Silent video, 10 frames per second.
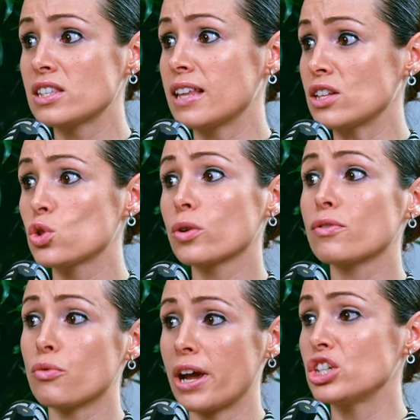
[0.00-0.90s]
That's sort of
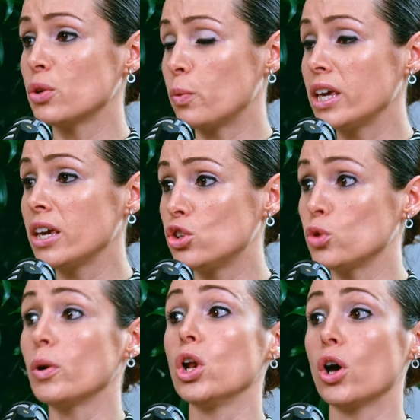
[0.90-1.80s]
the range that we
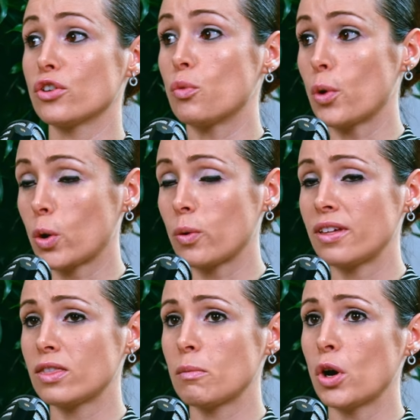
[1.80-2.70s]
do a lot of work with
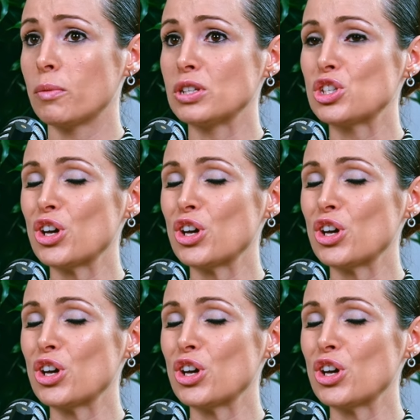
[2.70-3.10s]
at the moment.